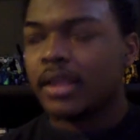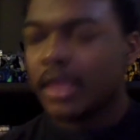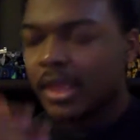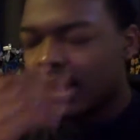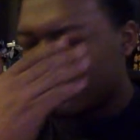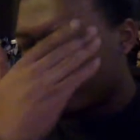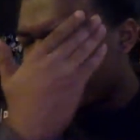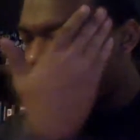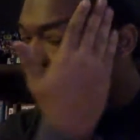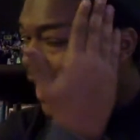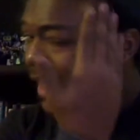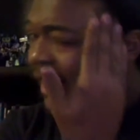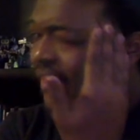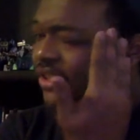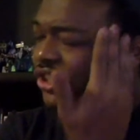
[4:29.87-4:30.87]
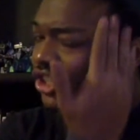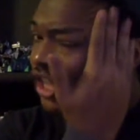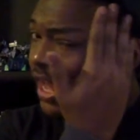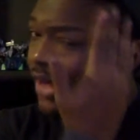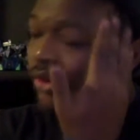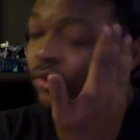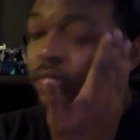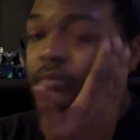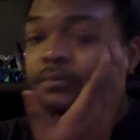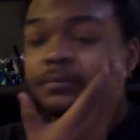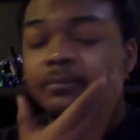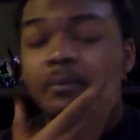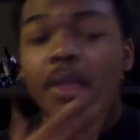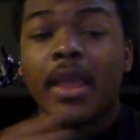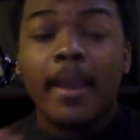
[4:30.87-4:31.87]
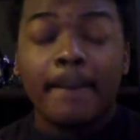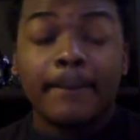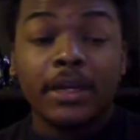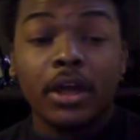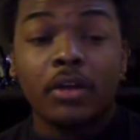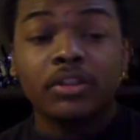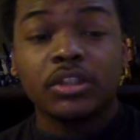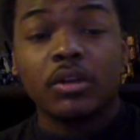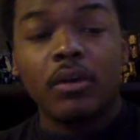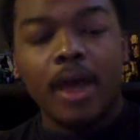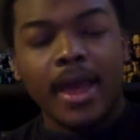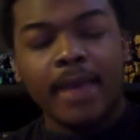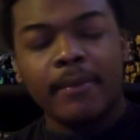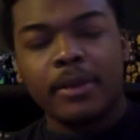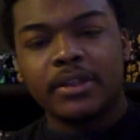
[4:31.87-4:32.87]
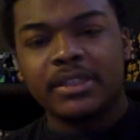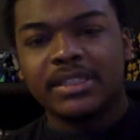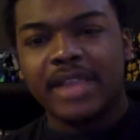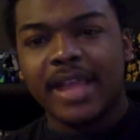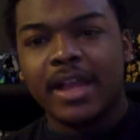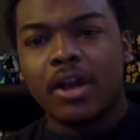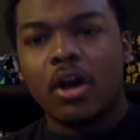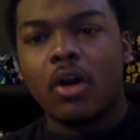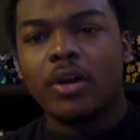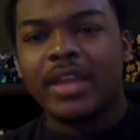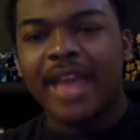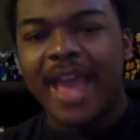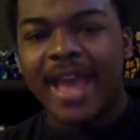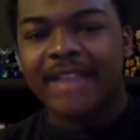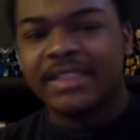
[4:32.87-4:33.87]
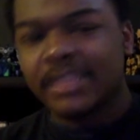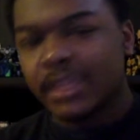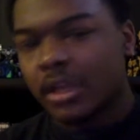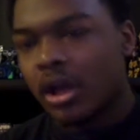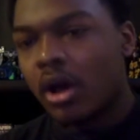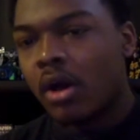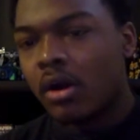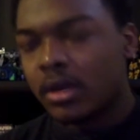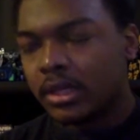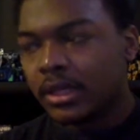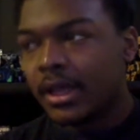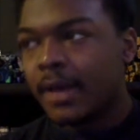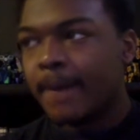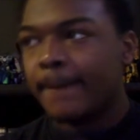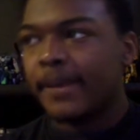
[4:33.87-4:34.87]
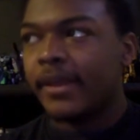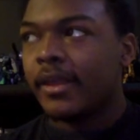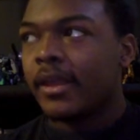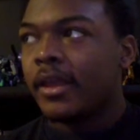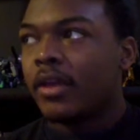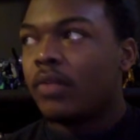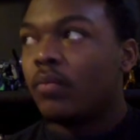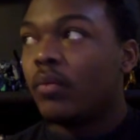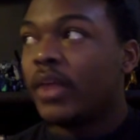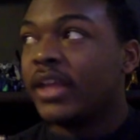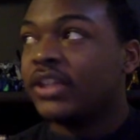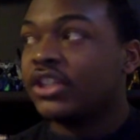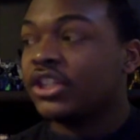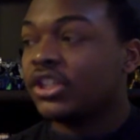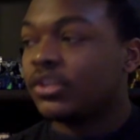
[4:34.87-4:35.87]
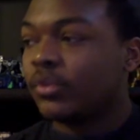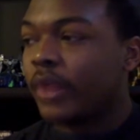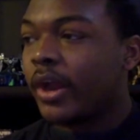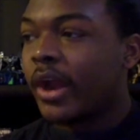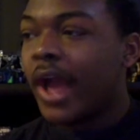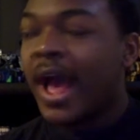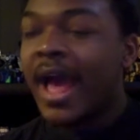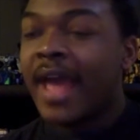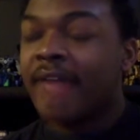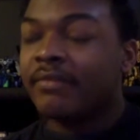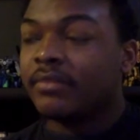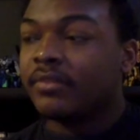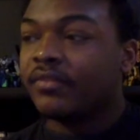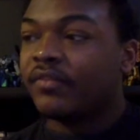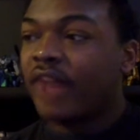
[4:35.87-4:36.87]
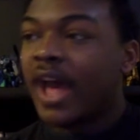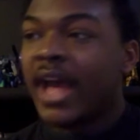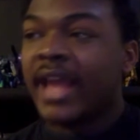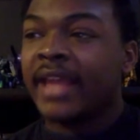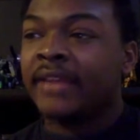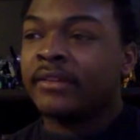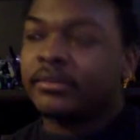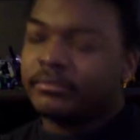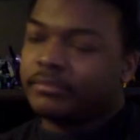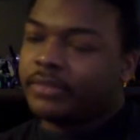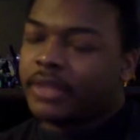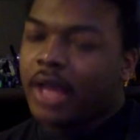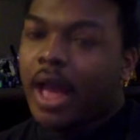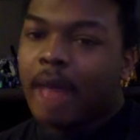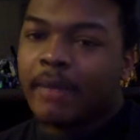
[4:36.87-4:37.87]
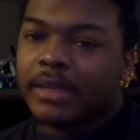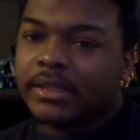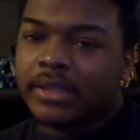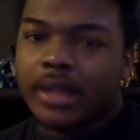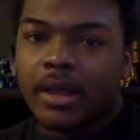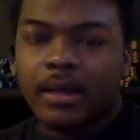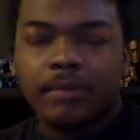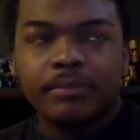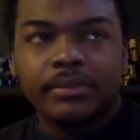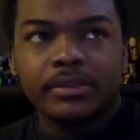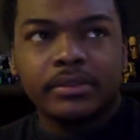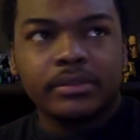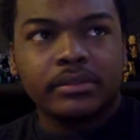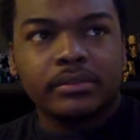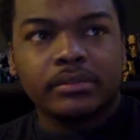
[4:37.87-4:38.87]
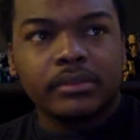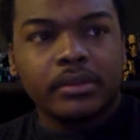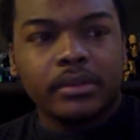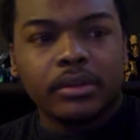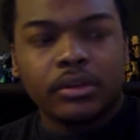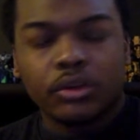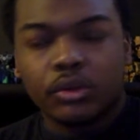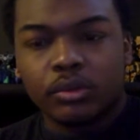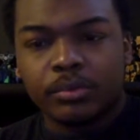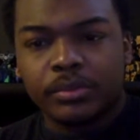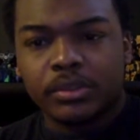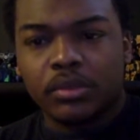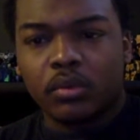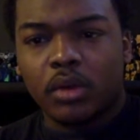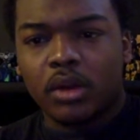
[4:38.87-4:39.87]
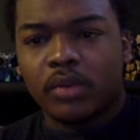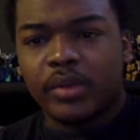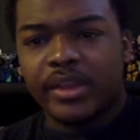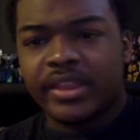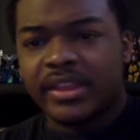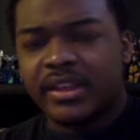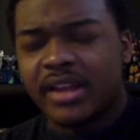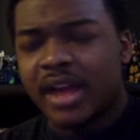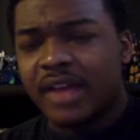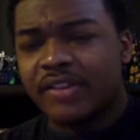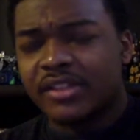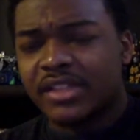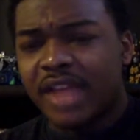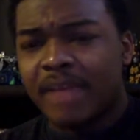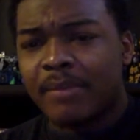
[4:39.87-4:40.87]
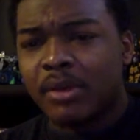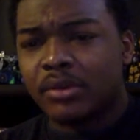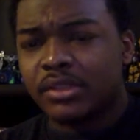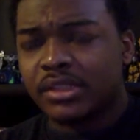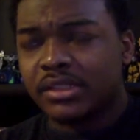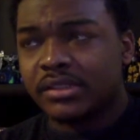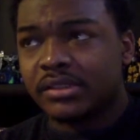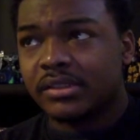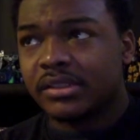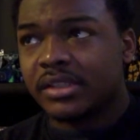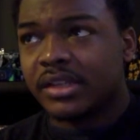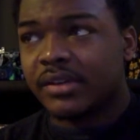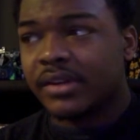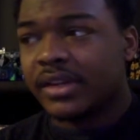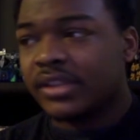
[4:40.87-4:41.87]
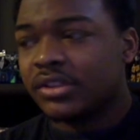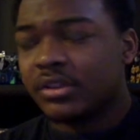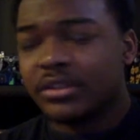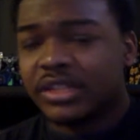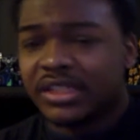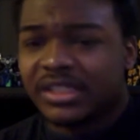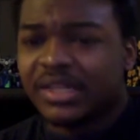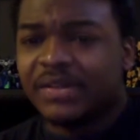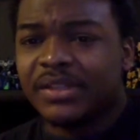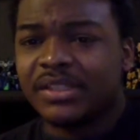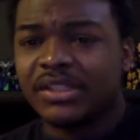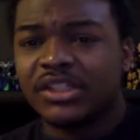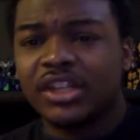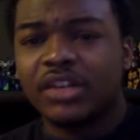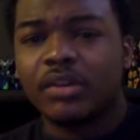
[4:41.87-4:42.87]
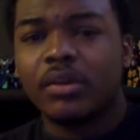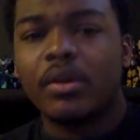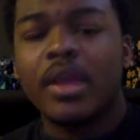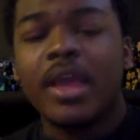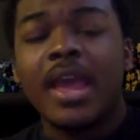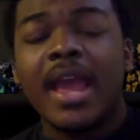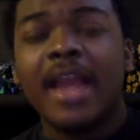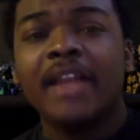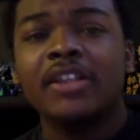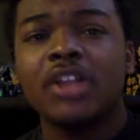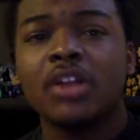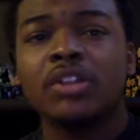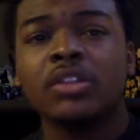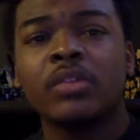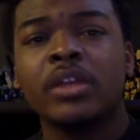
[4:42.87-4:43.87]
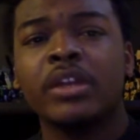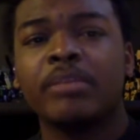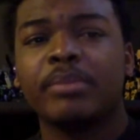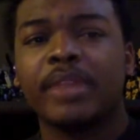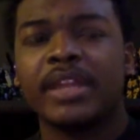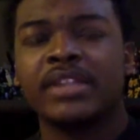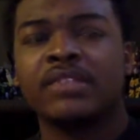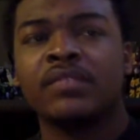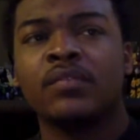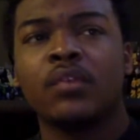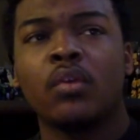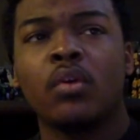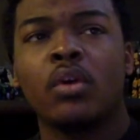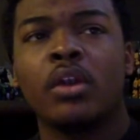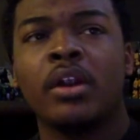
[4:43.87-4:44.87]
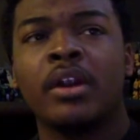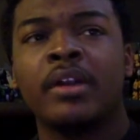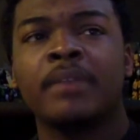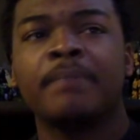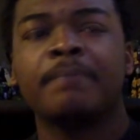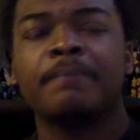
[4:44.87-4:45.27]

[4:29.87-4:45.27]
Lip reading: in my channel, but also I am on a site called Casting Call Club, which is where I find comic dubs, groups to work with, and other stop motion series, or just series in general. And it's also a good place for